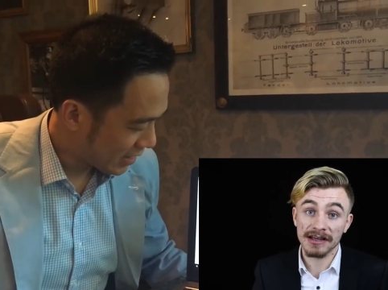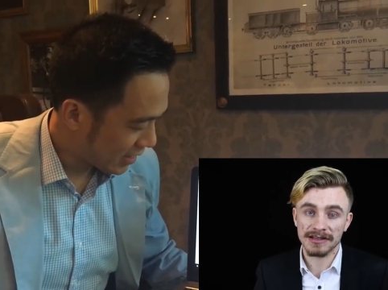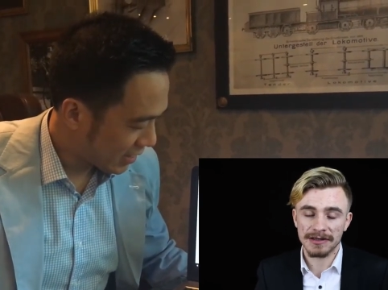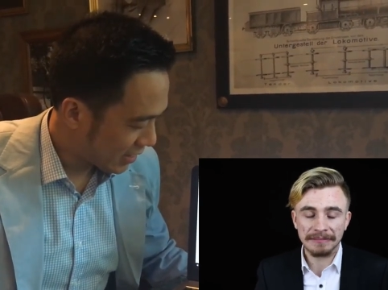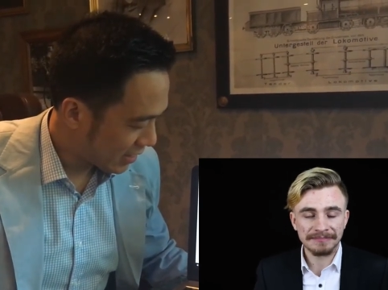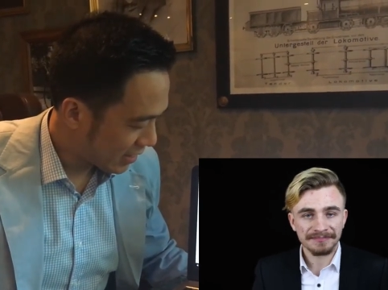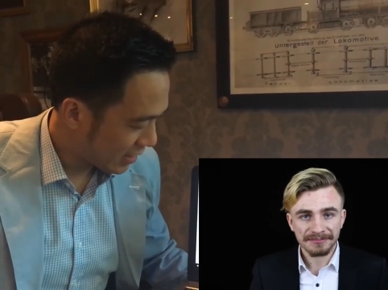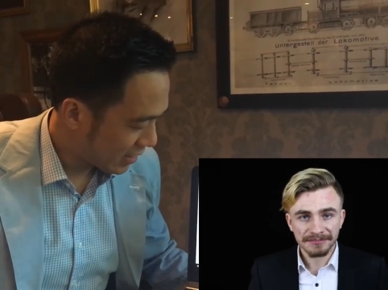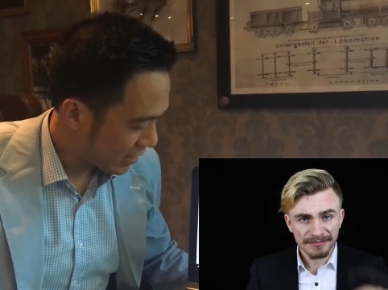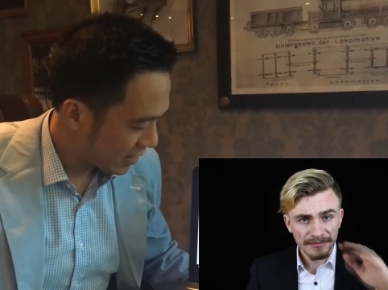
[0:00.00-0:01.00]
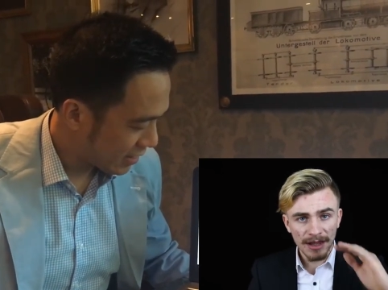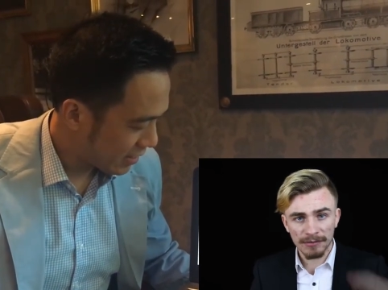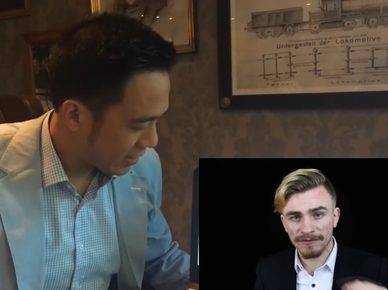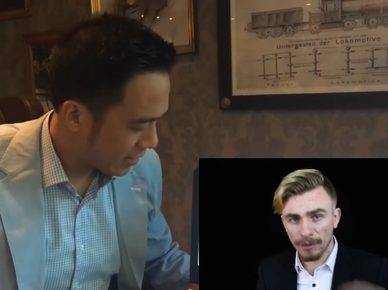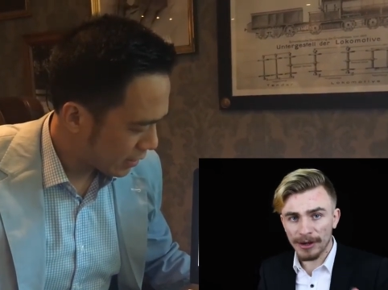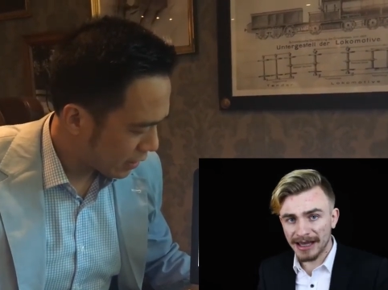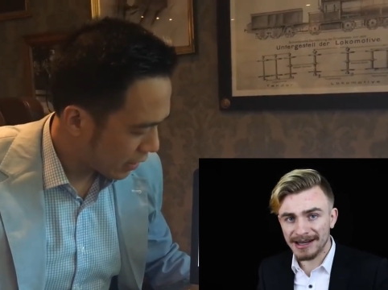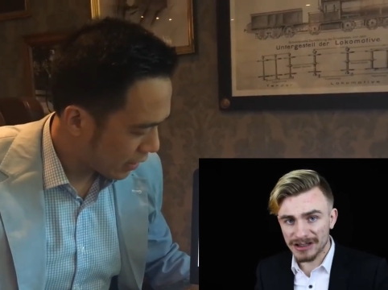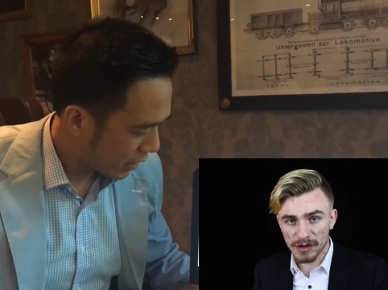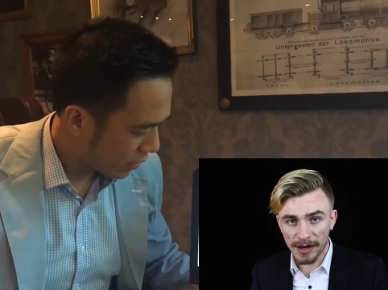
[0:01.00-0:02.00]
Speaker 1: is before we get
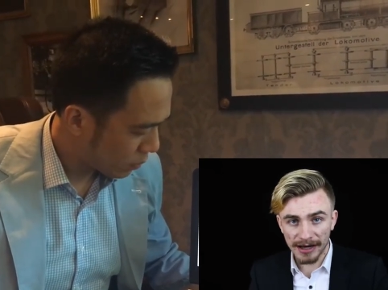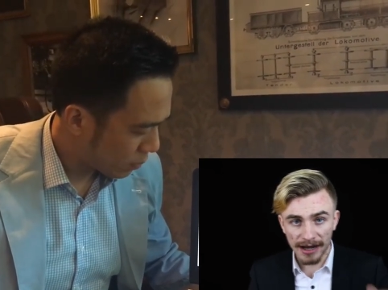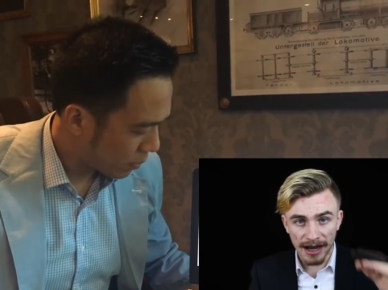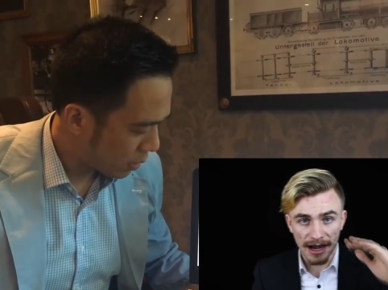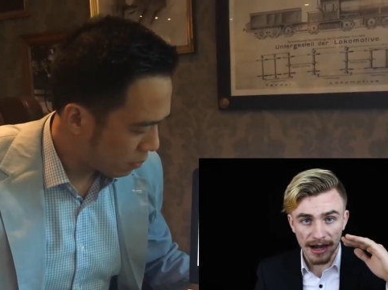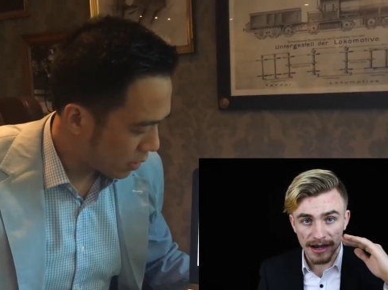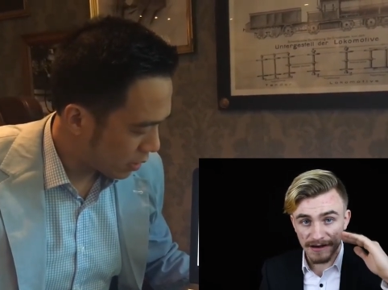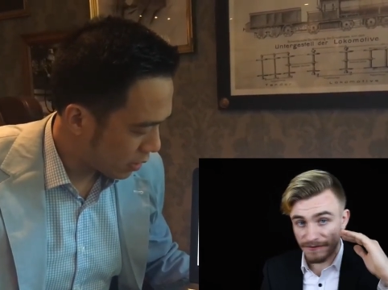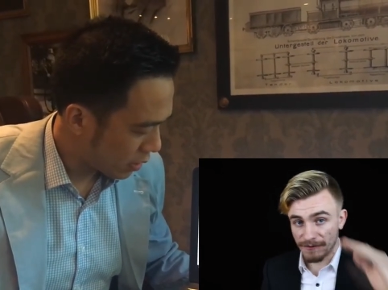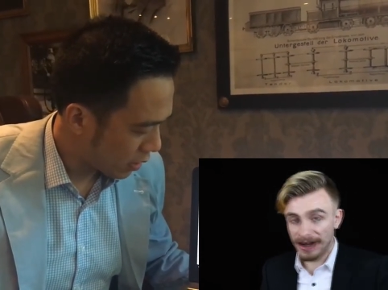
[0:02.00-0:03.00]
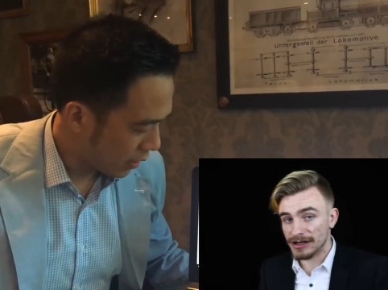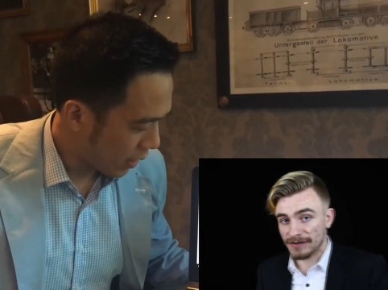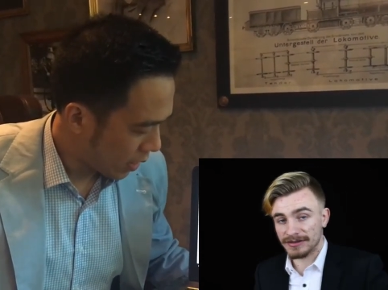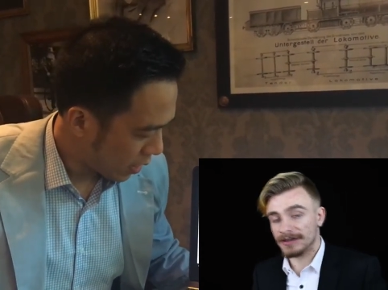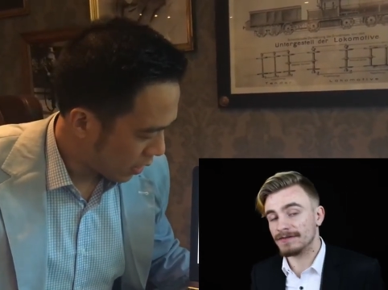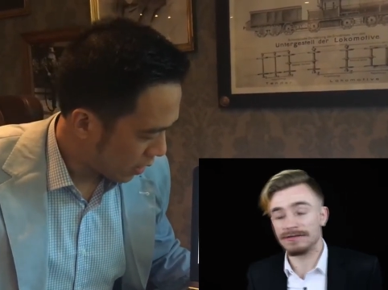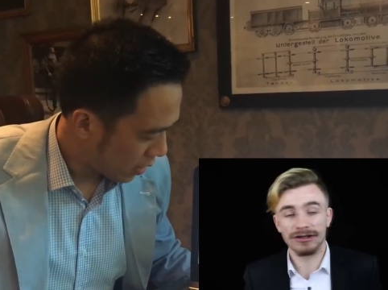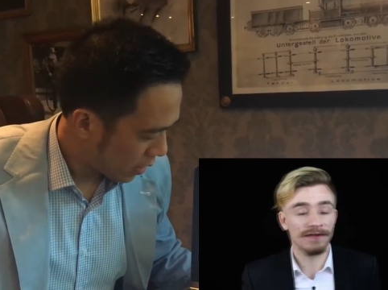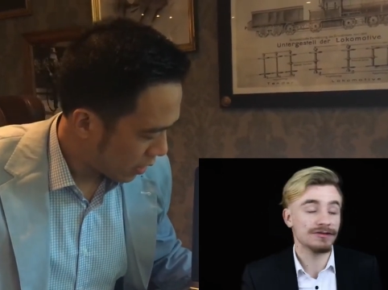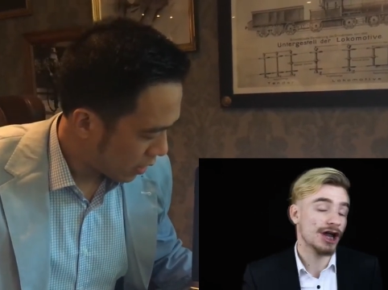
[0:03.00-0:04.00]
into it, uh, a friend of the,
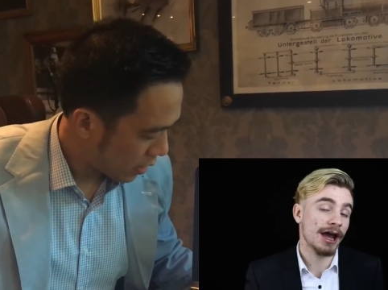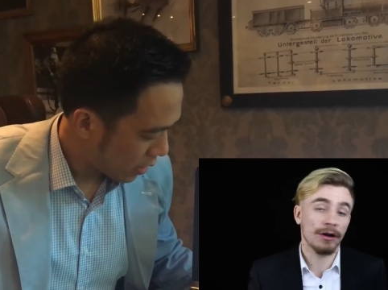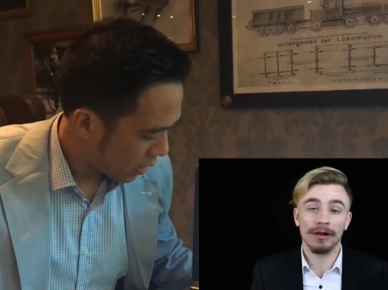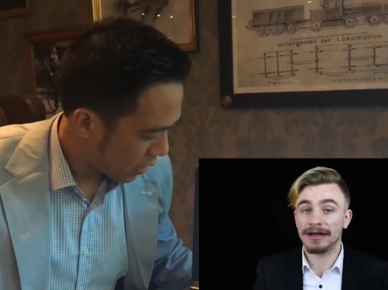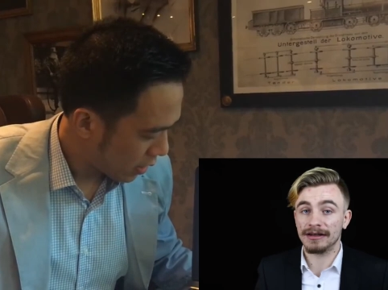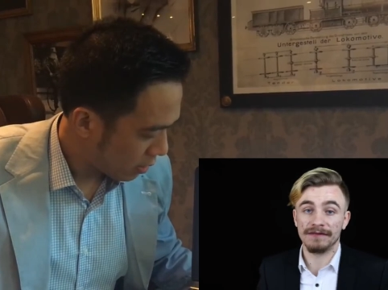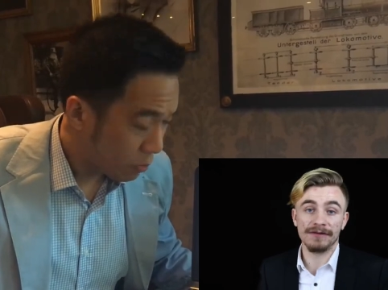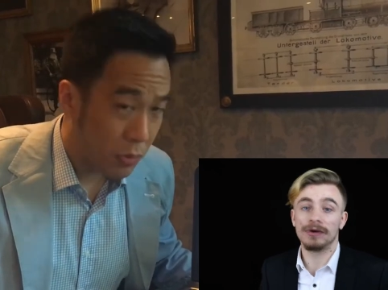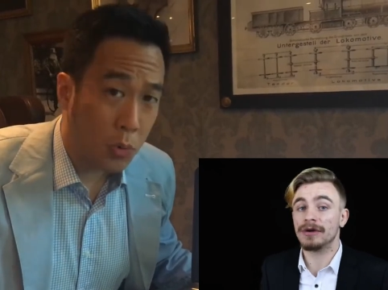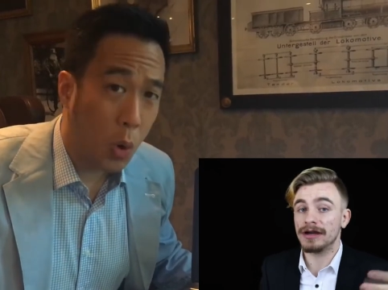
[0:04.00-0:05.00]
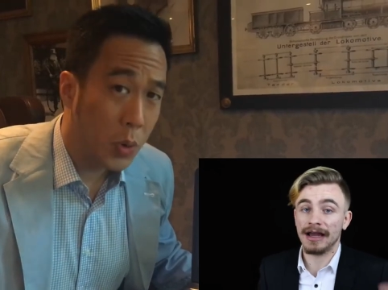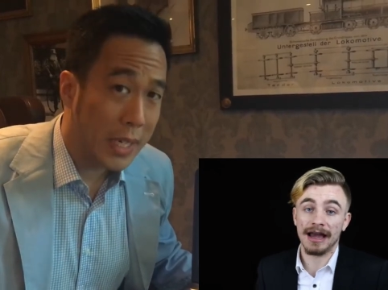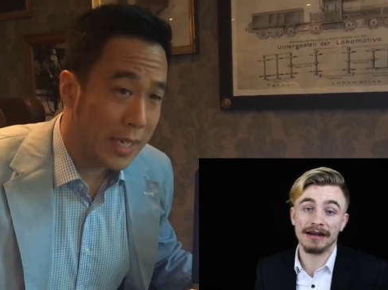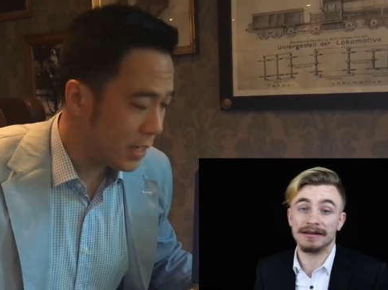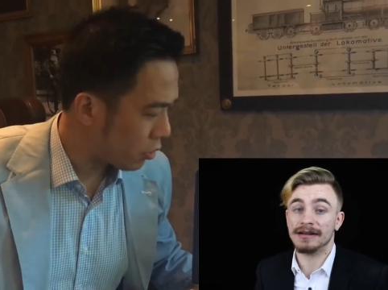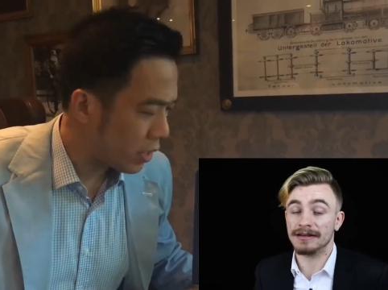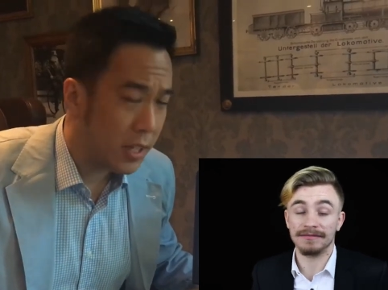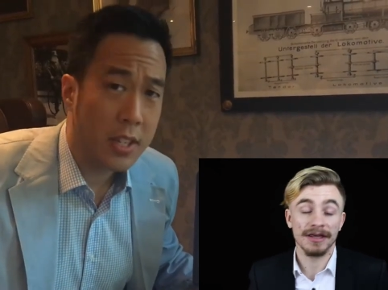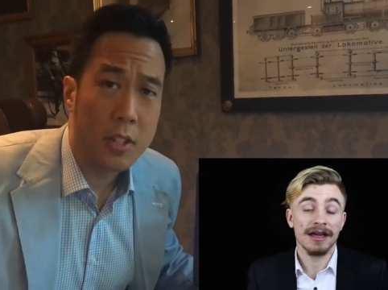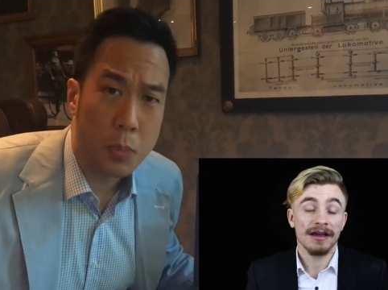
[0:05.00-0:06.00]
the channel and a viewer and uh, he
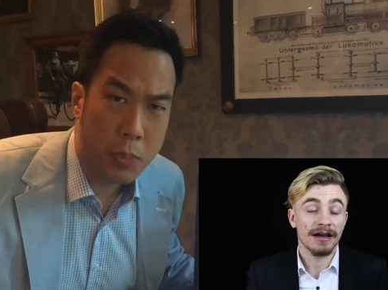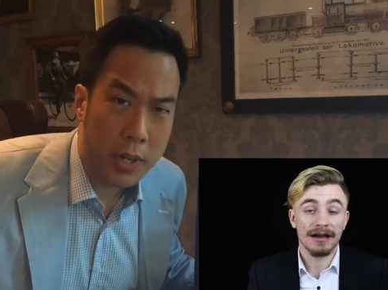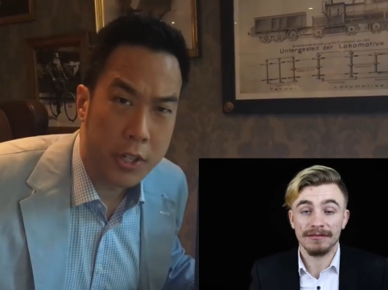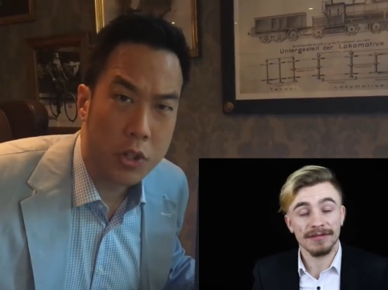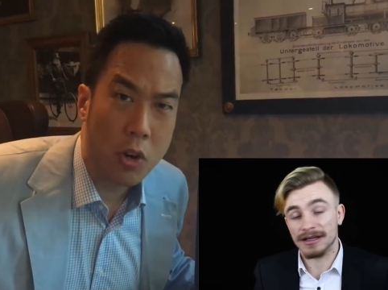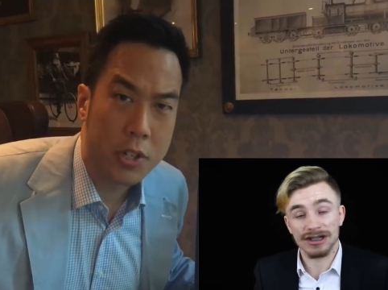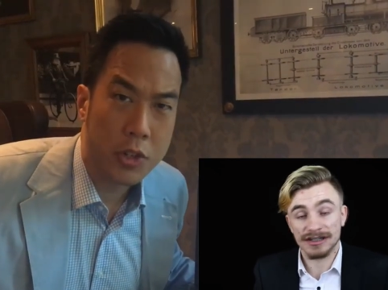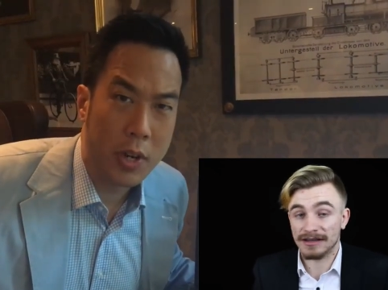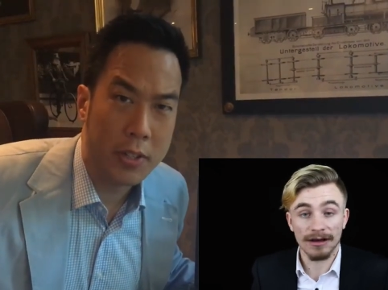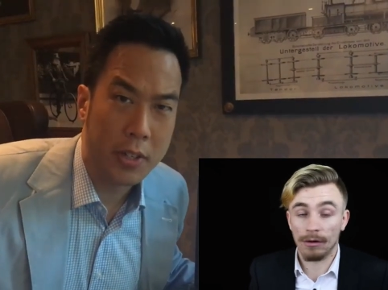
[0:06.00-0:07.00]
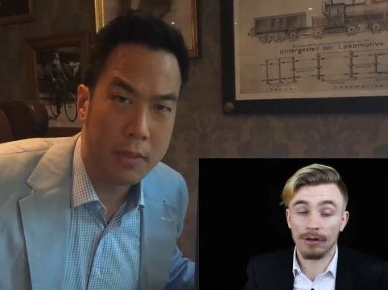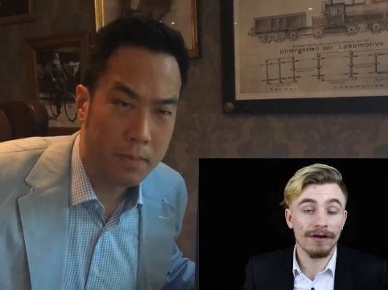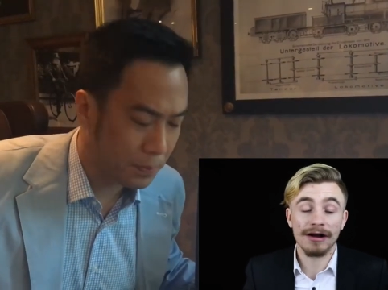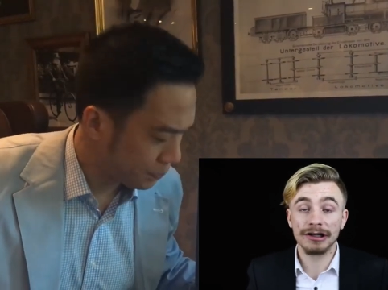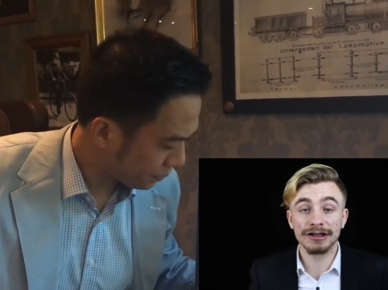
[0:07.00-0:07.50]
Speaker 2: sounds British uh, or Australian, all
Speaker 1: around